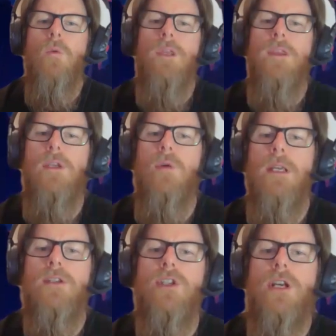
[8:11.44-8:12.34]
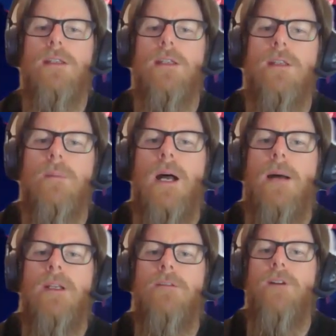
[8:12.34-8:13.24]
With the US Justice
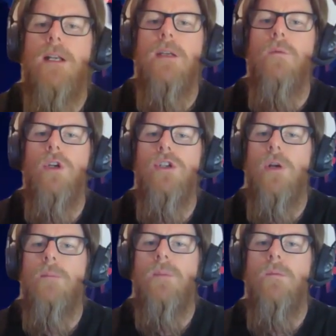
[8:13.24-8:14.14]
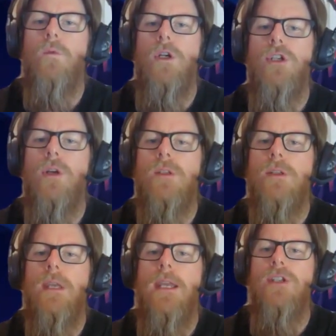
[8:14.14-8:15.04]
Department funding workshops
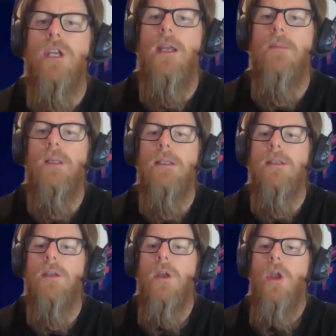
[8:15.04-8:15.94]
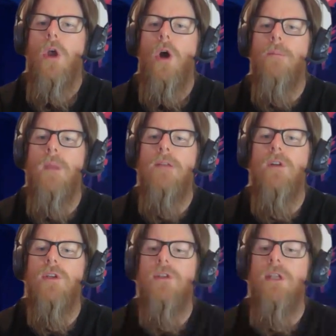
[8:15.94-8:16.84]
to educate police on
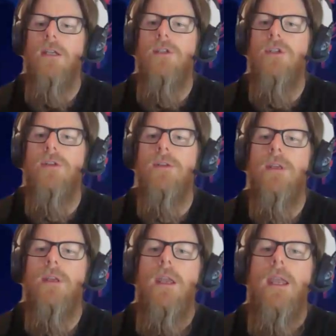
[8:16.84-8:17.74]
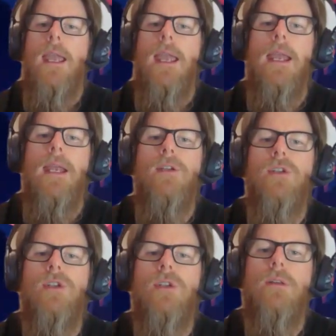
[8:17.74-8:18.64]
metaverse dangers and
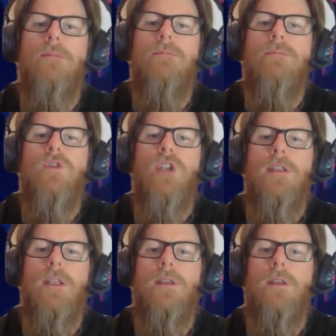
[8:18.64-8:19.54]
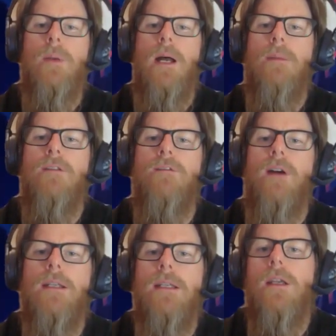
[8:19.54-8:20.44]
Justice Department
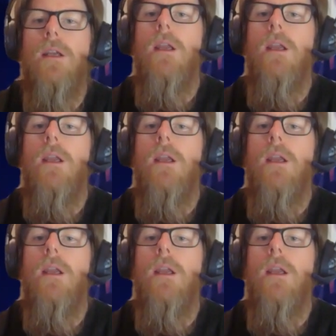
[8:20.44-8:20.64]
funding.